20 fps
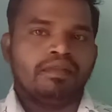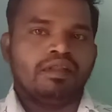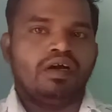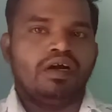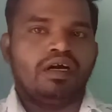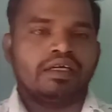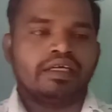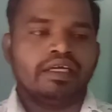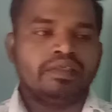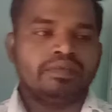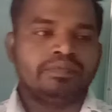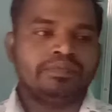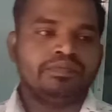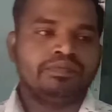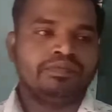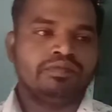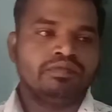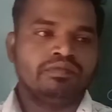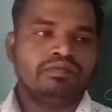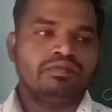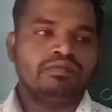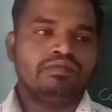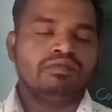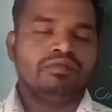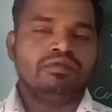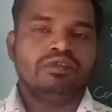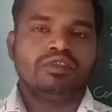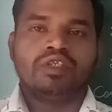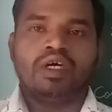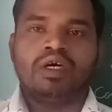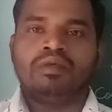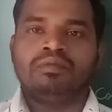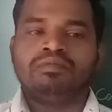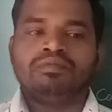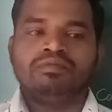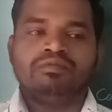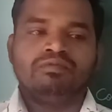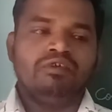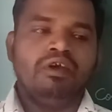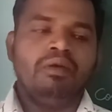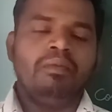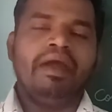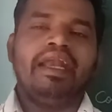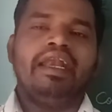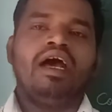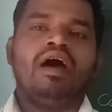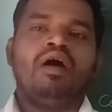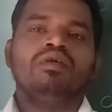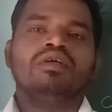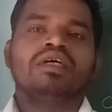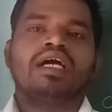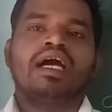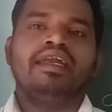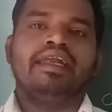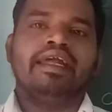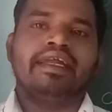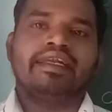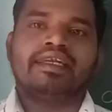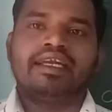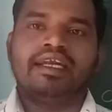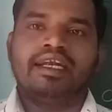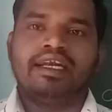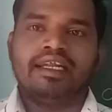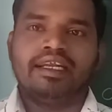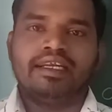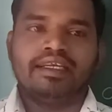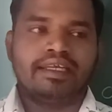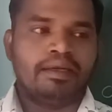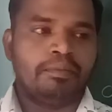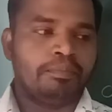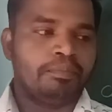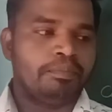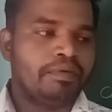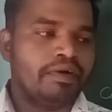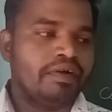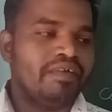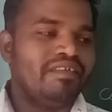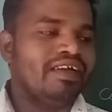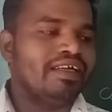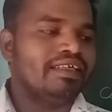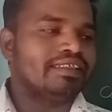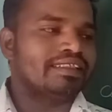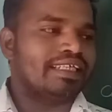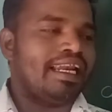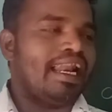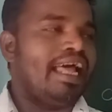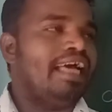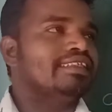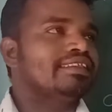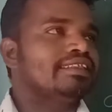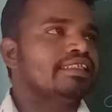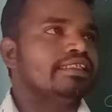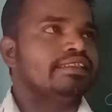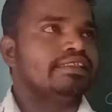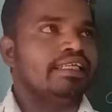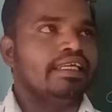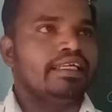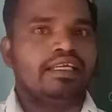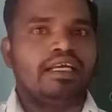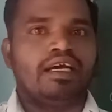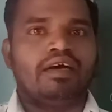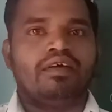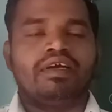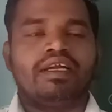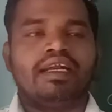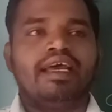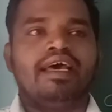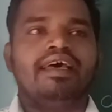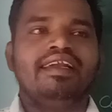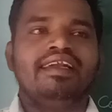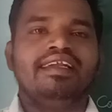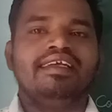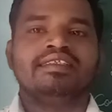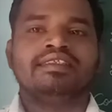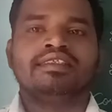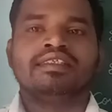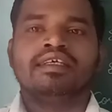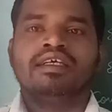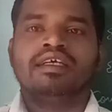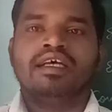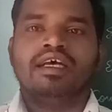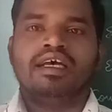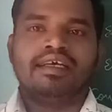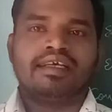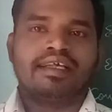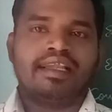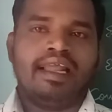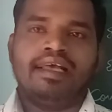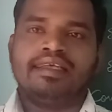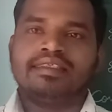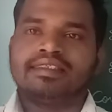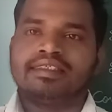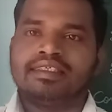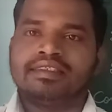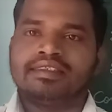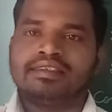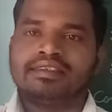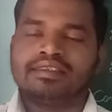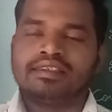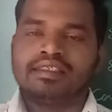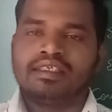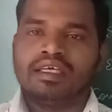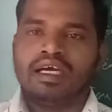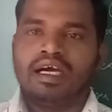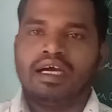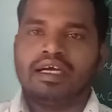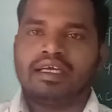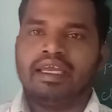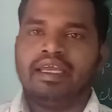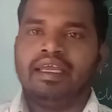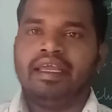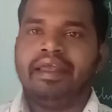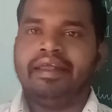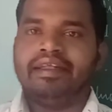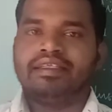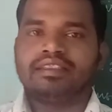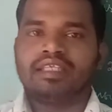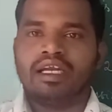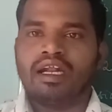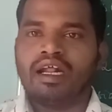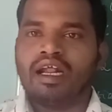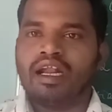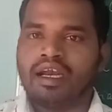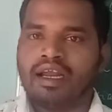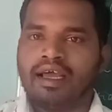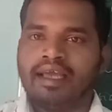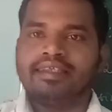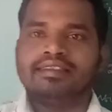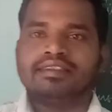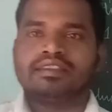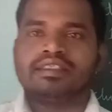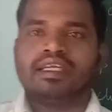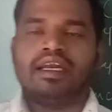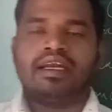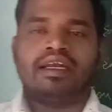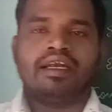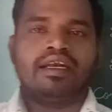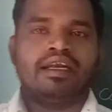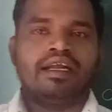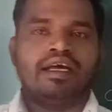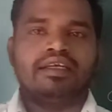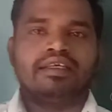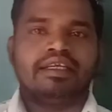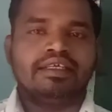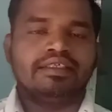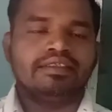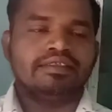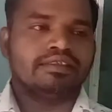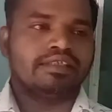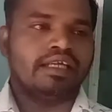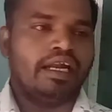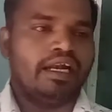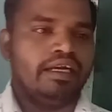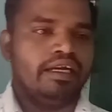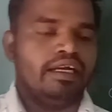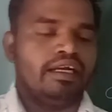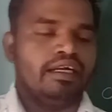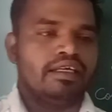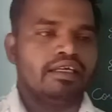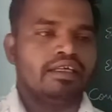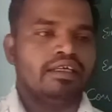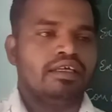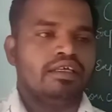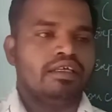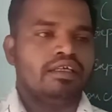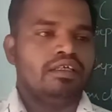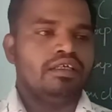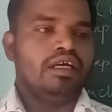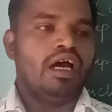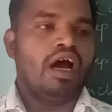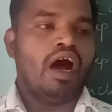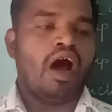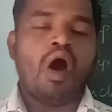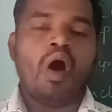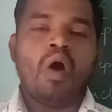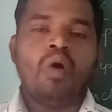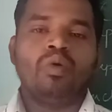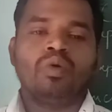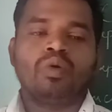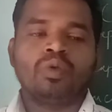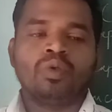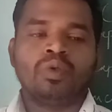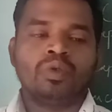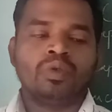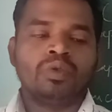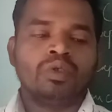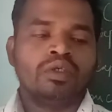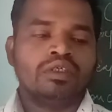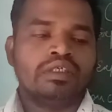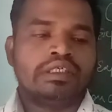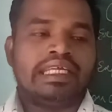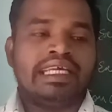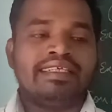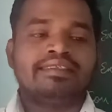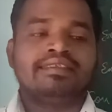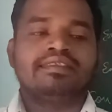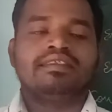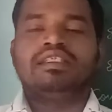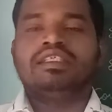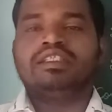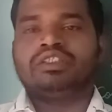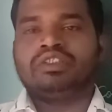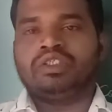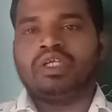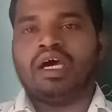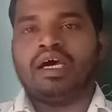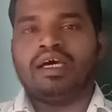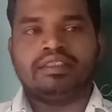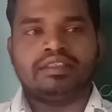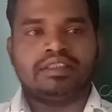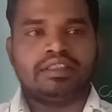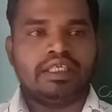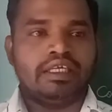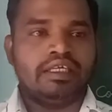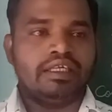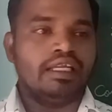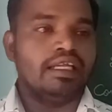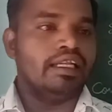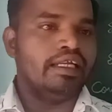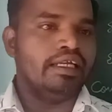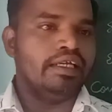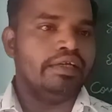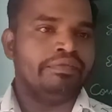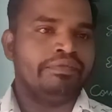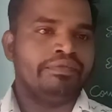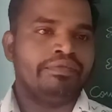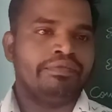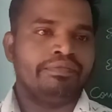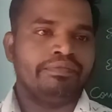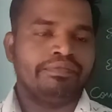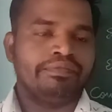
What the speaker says: Okay, so we might have conducted in the previous classes, in our early classes, okay, 8th standard, 9th standard or 10th standard, how to test the starch in the leaf.